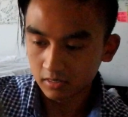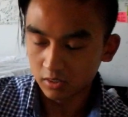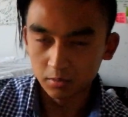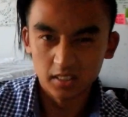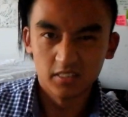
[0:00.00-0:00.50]
a
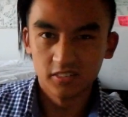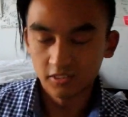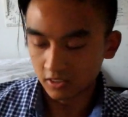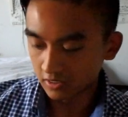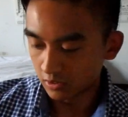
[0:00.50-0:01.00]
little bit of a
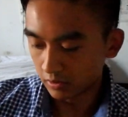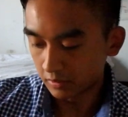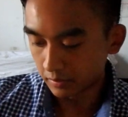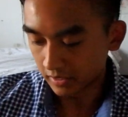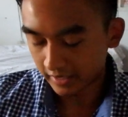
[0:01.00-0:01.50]
funk to
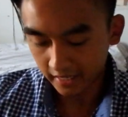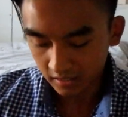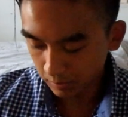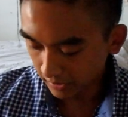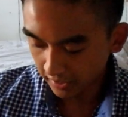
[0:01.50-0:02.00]
it, but again,
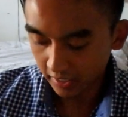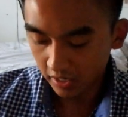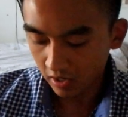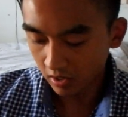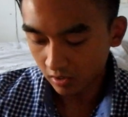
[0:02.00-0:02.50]
it's been a
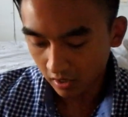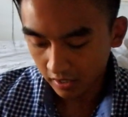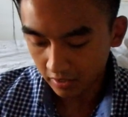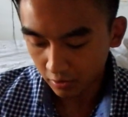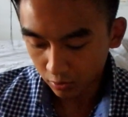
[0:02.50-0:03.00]
year, a lot
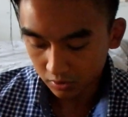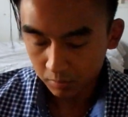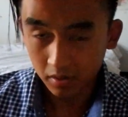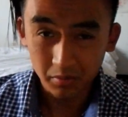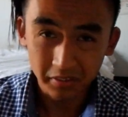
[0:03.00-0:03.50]
of use,
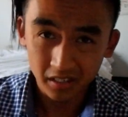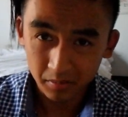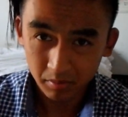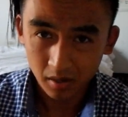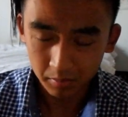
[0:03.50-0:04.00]
probably
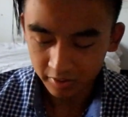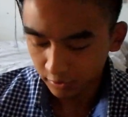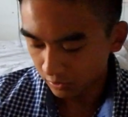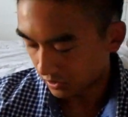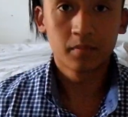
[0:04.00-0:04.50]
not proper
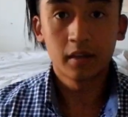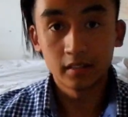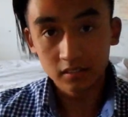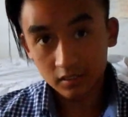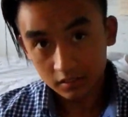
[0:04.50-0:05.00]
use,
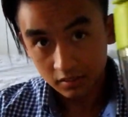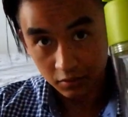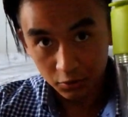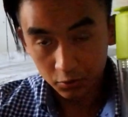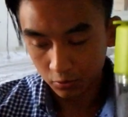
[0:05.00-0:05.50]
hence
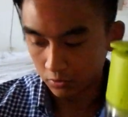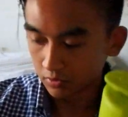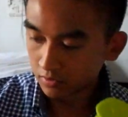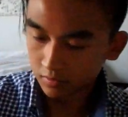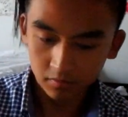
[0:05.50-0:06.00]
new
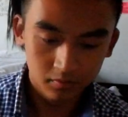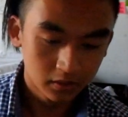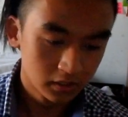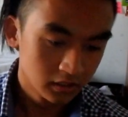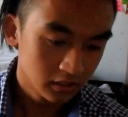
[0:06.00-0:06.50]

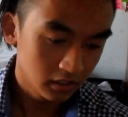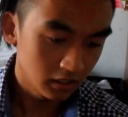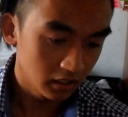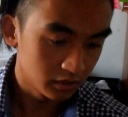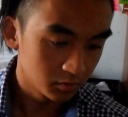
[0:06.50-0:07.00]

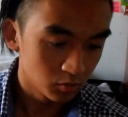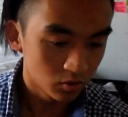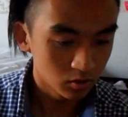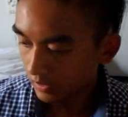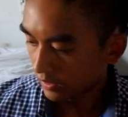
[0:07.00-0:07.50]
uh,
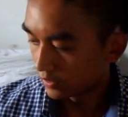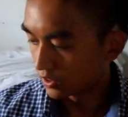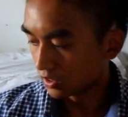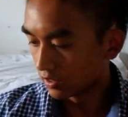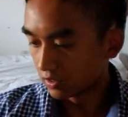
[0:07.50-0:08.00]
Umoro.
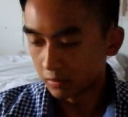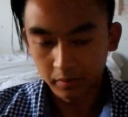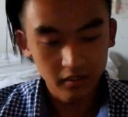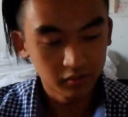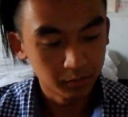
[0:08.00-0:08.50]
There's a little
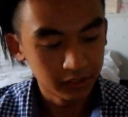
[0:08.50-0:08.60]
bit of a